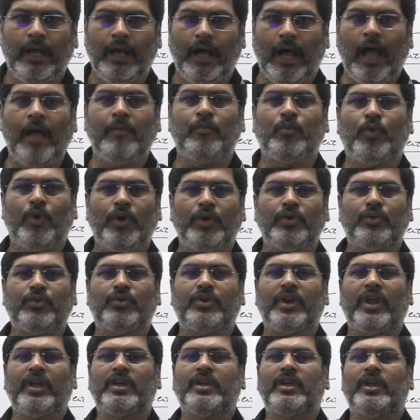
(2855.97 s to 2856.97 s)
I am going to
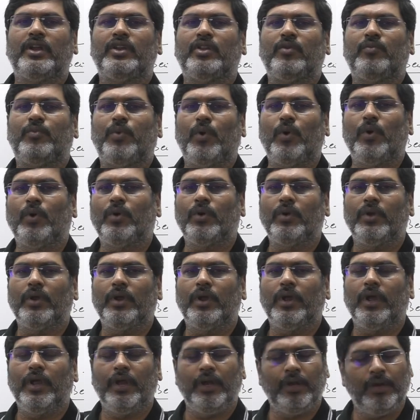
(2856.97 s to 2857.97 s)
take here the 4,
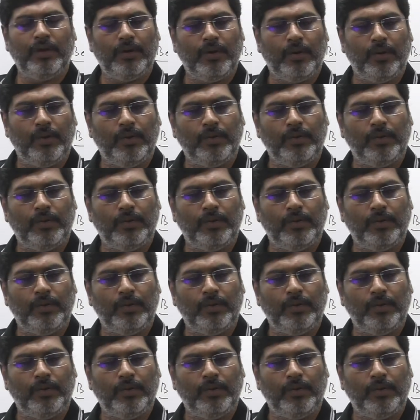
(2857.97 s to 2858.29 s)
and